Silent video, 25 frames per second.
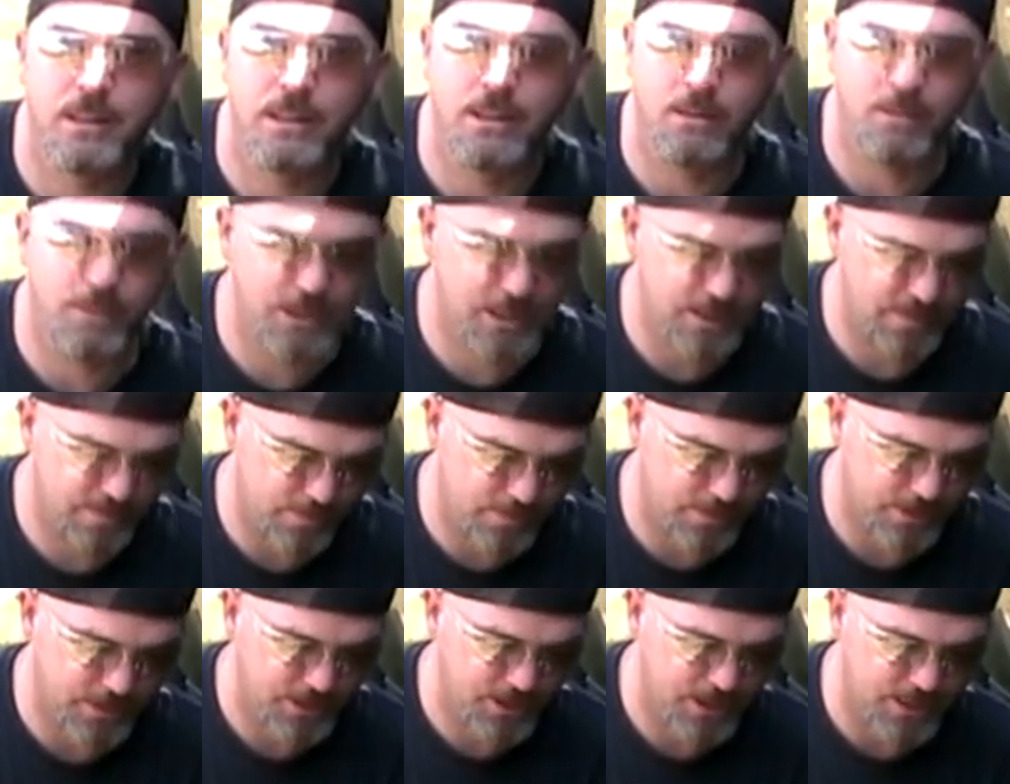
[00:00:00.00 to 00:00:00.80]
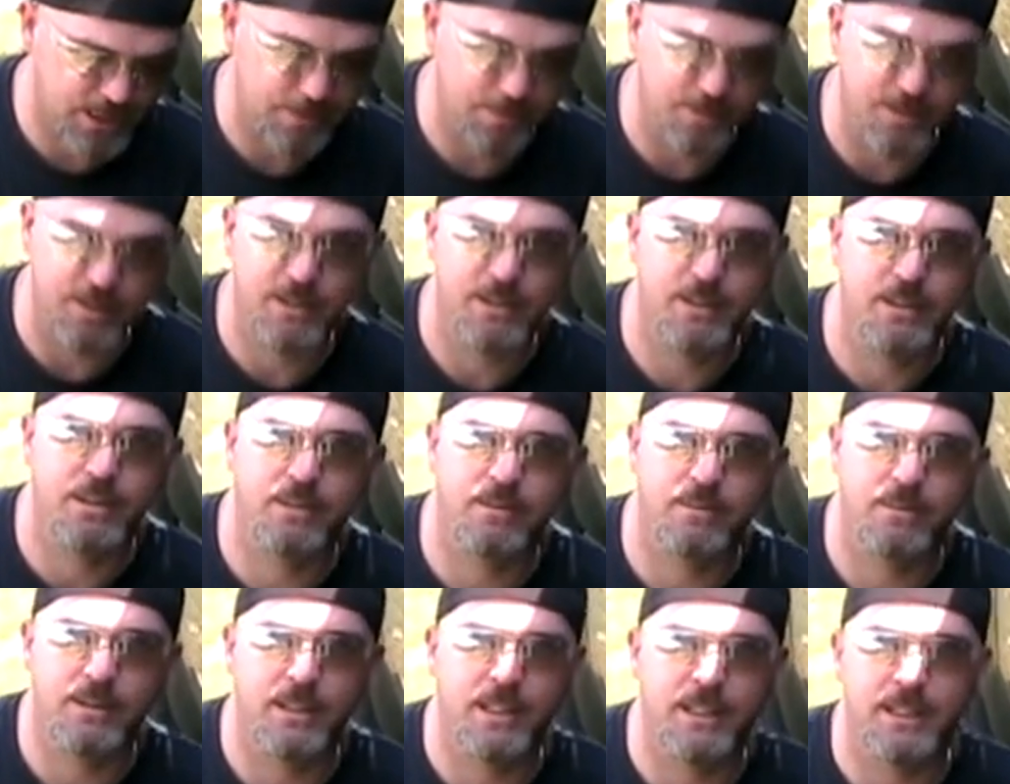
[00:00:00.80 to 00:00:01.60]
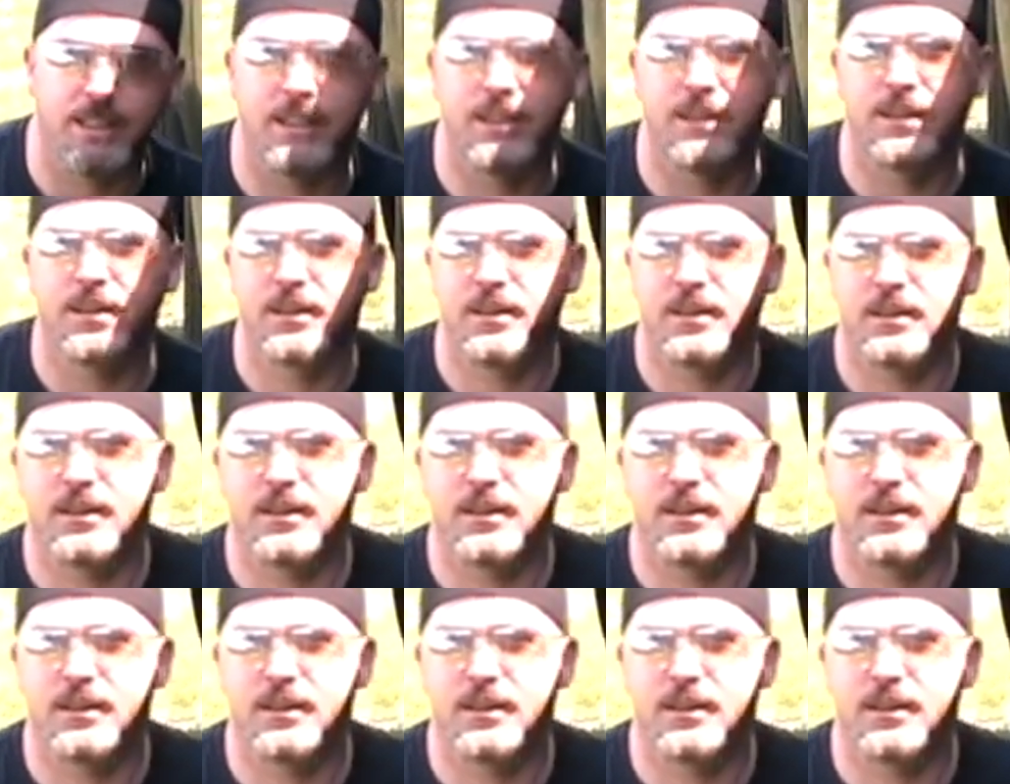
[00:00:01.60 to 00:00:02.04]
Whichever one's cheapest is the one I use.